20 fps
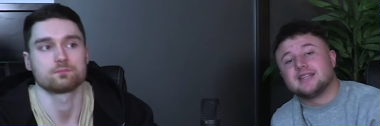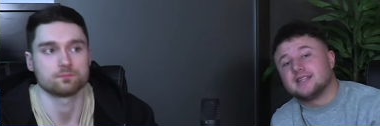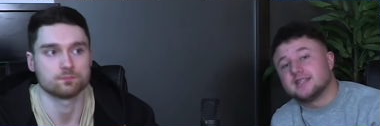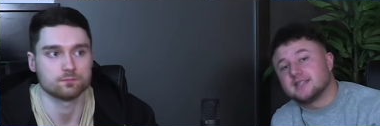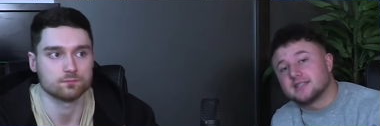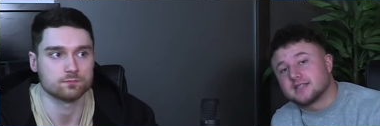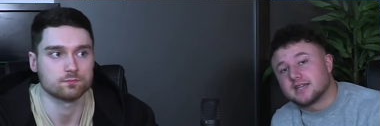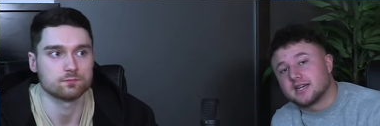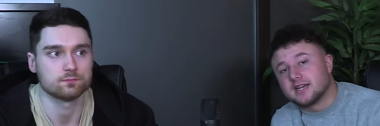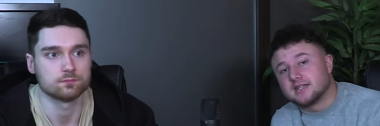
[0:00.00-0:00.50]
Speaker 1: in
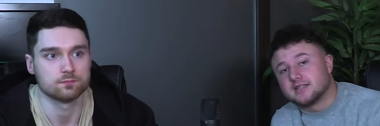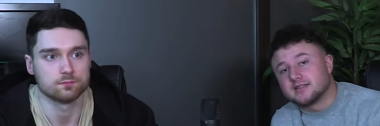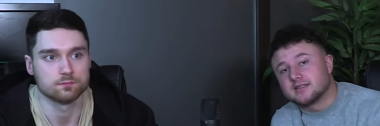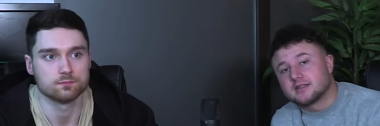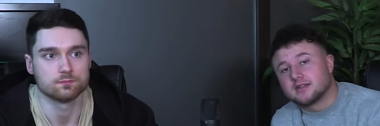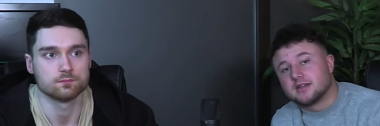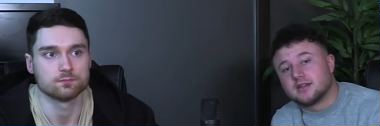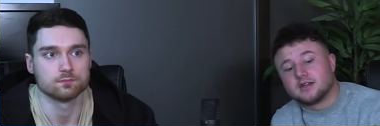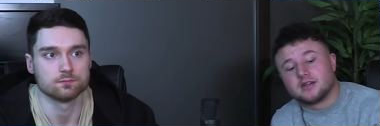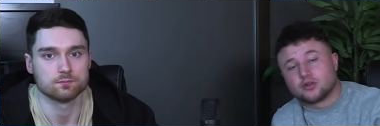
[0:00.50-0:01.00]
this
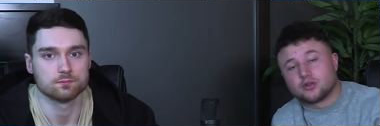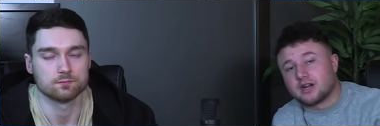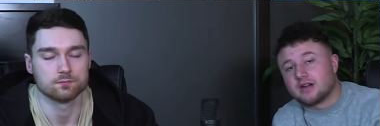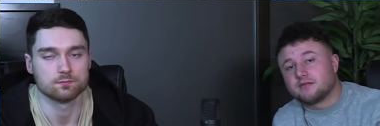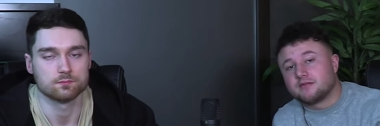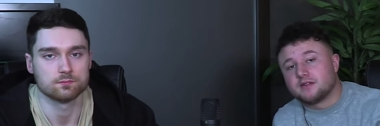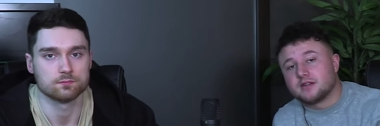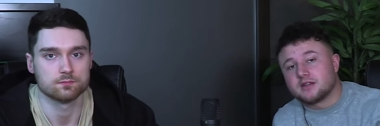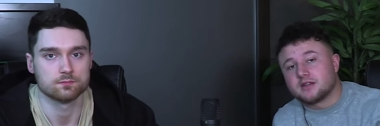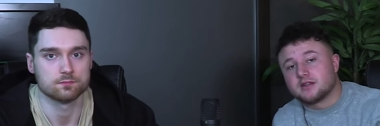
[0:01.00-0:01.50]
case,
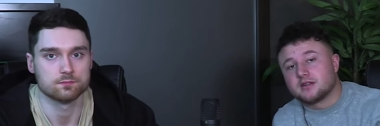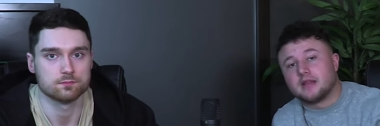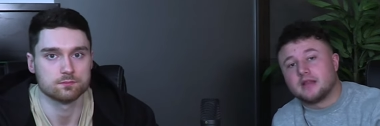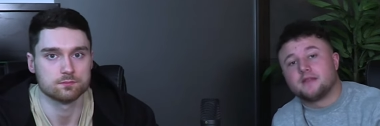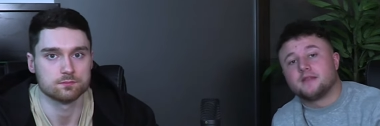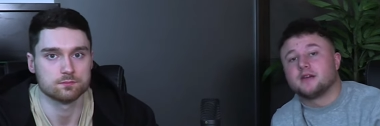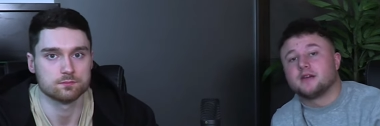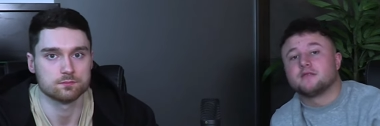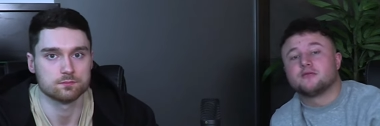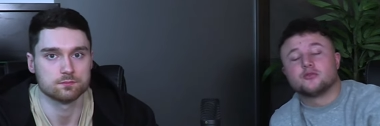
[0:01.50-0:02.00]
traffic
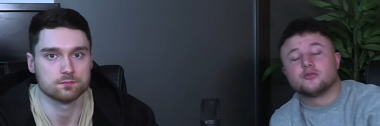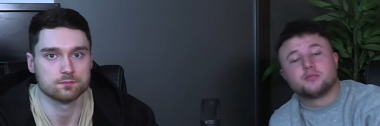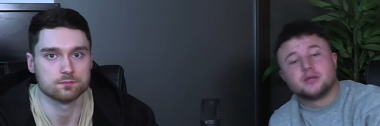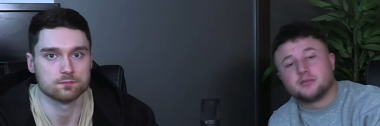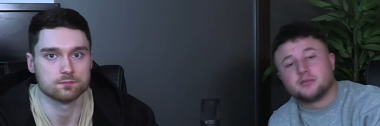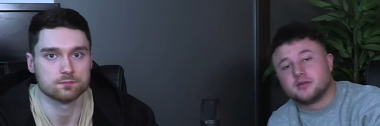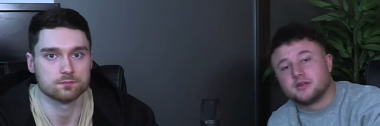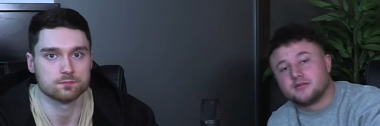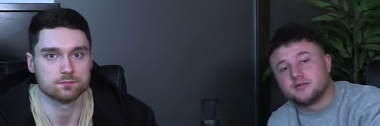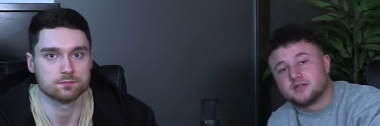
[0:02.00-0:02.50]
and therefore
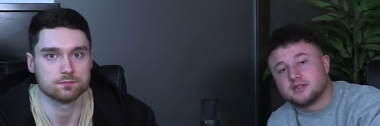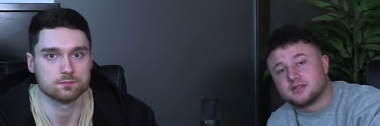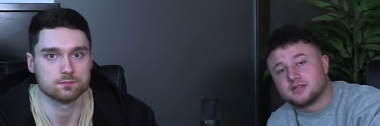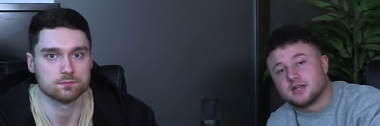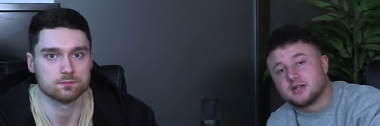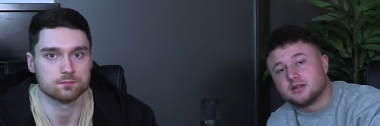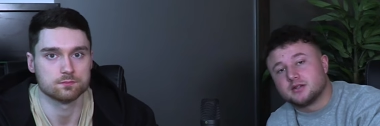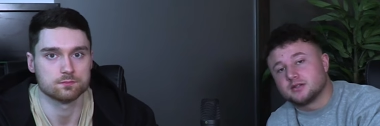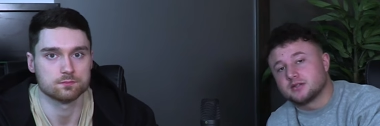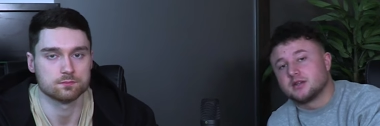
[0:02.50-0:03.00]
PPV
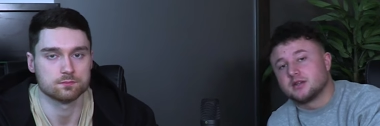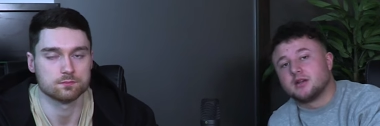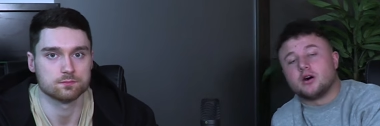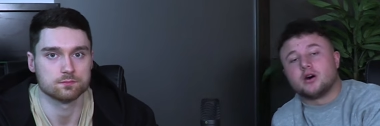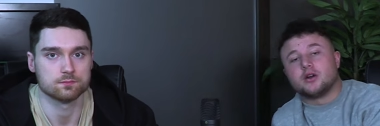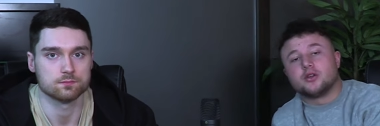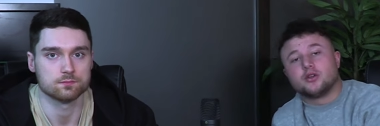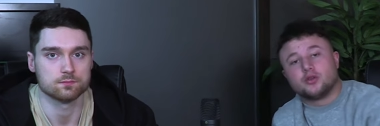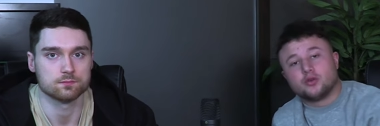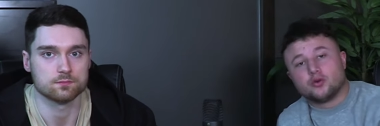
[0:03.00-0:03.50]
sales
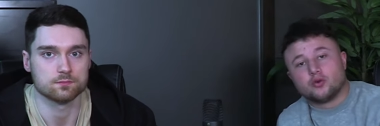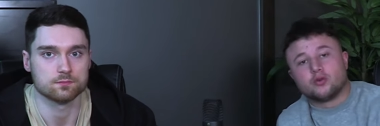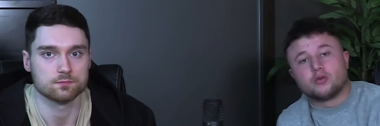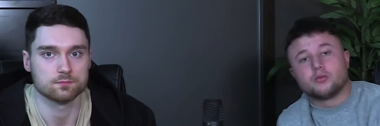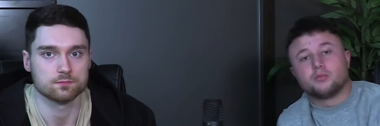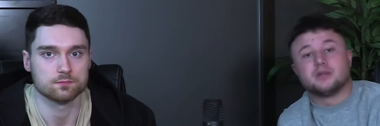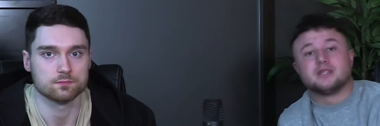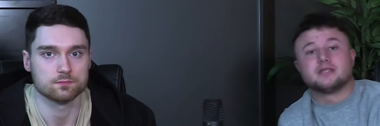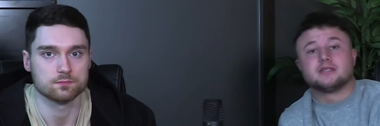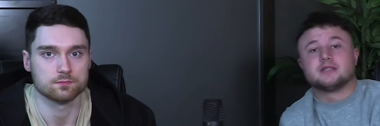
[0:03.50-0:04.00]
are
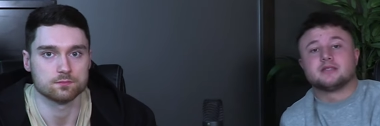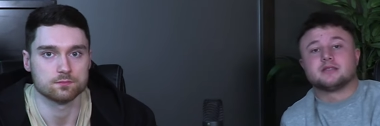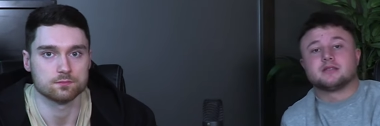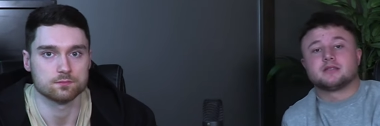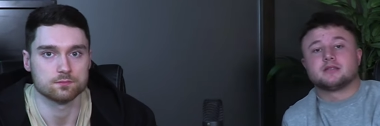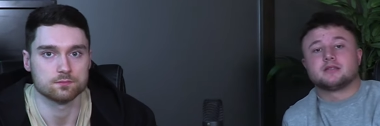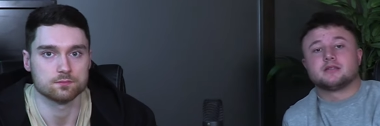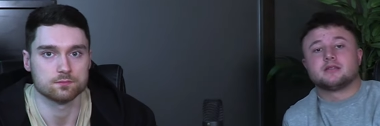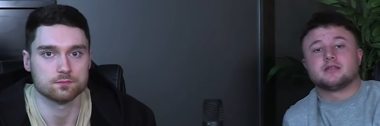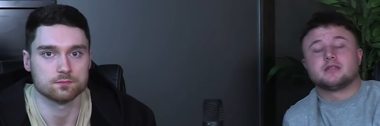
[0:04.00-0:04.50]
your
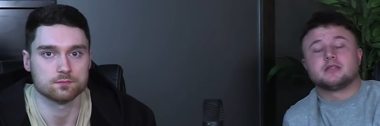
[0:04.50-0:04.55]
business.